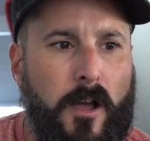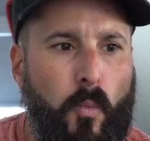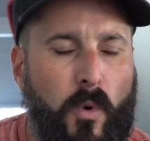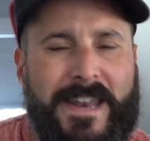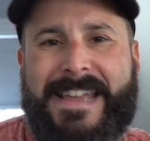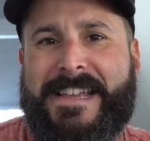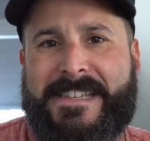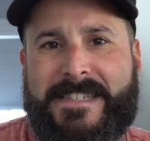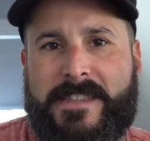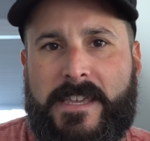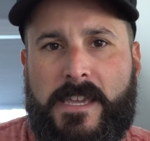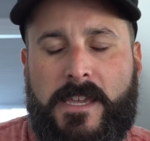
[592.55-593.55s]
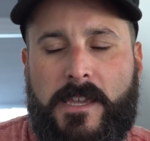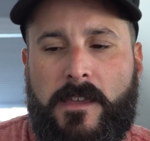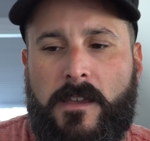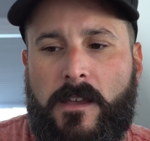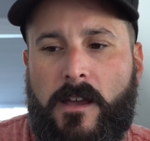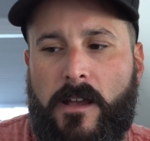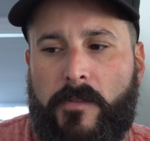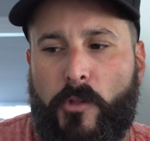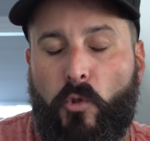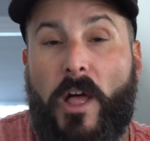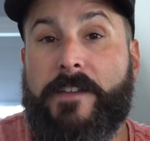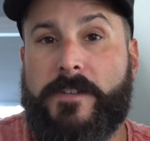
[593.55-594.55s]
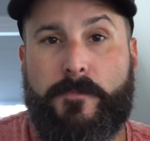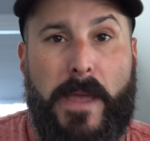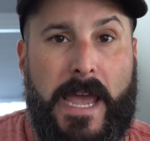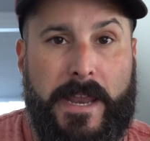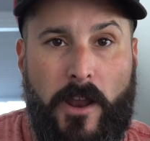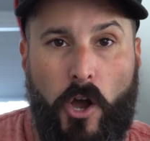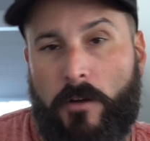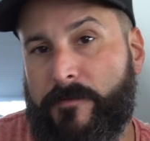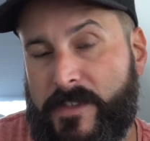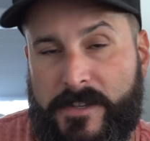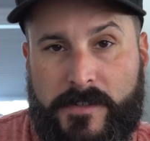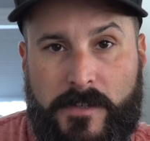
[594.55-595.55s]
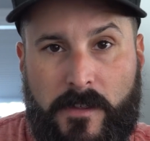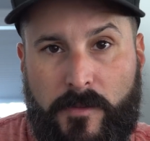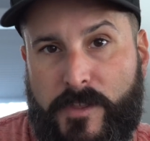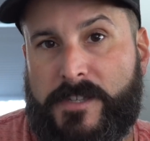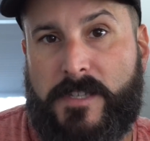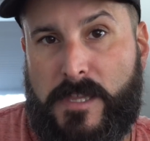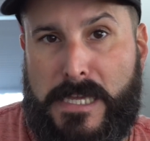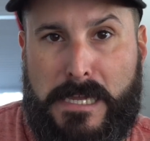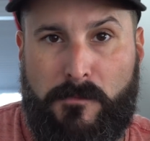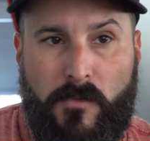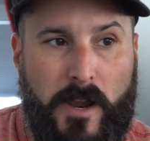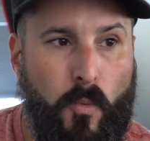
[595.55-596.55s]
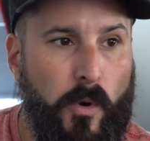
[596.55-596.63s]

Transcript: what is the lifespan of this theme, right?